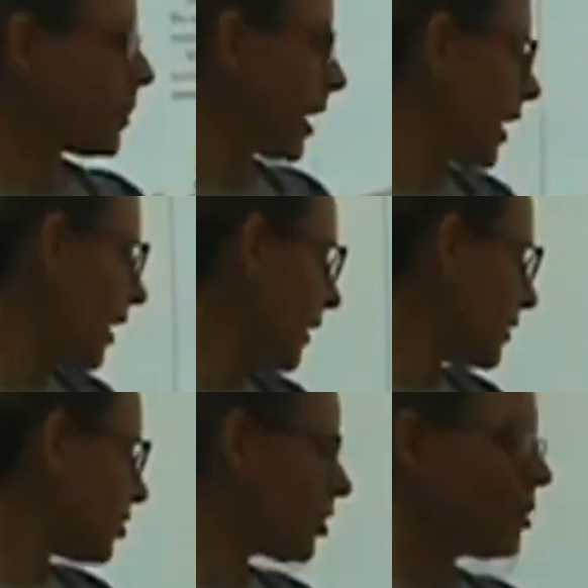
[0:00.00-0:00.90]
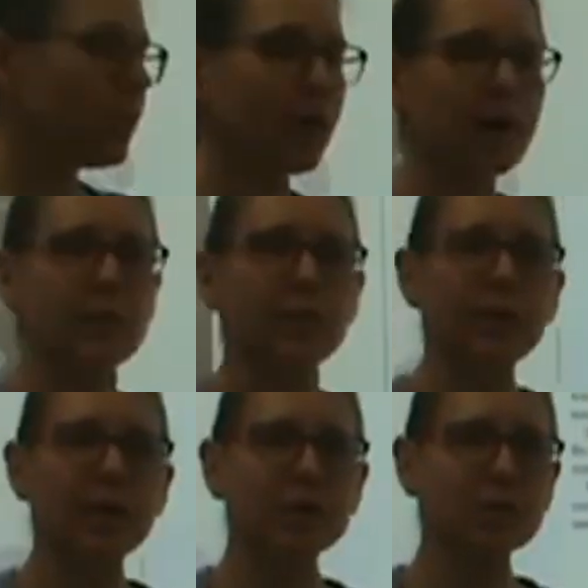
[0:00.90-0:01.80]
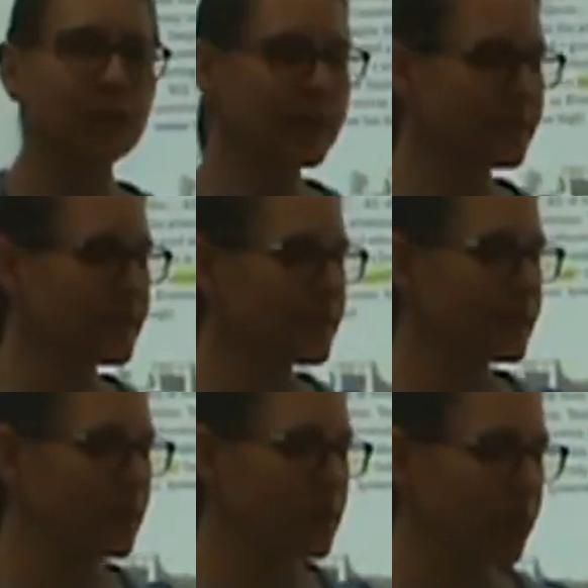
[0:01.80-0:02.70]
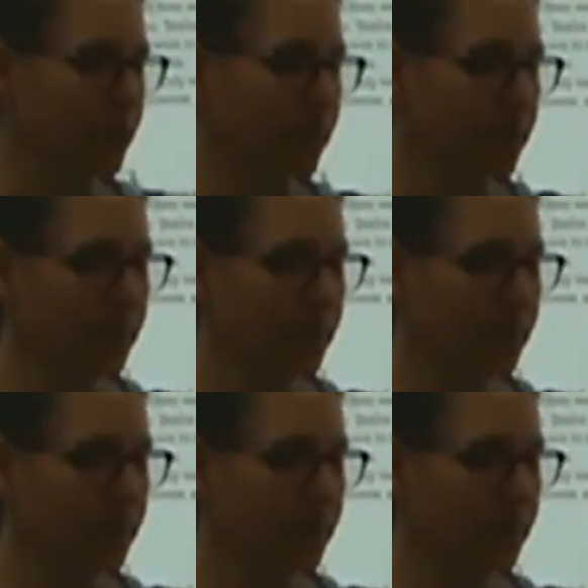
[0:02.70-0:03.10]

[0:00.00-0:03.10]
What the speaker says: page. We're on 362.